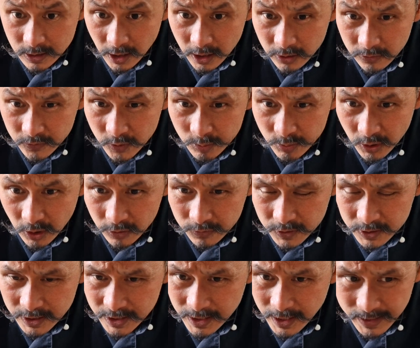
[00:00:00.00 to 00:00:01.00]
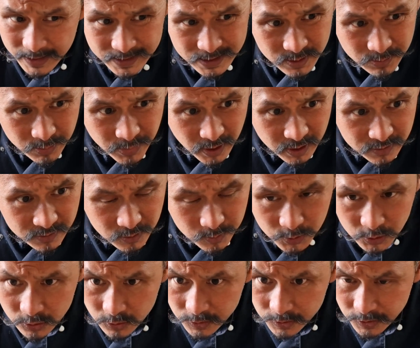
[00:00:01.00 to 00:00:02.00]
kind of the profile that I expect from
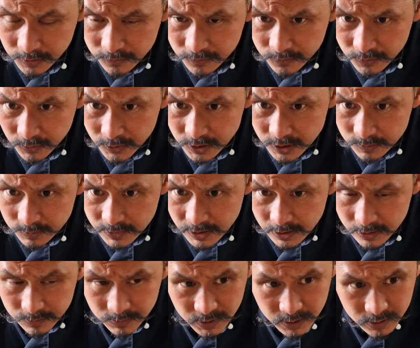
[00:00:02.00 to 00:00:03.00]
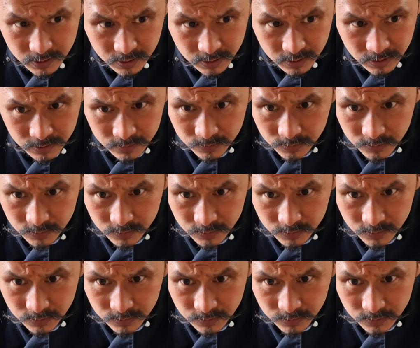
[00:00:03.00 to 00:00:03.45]
a 240mm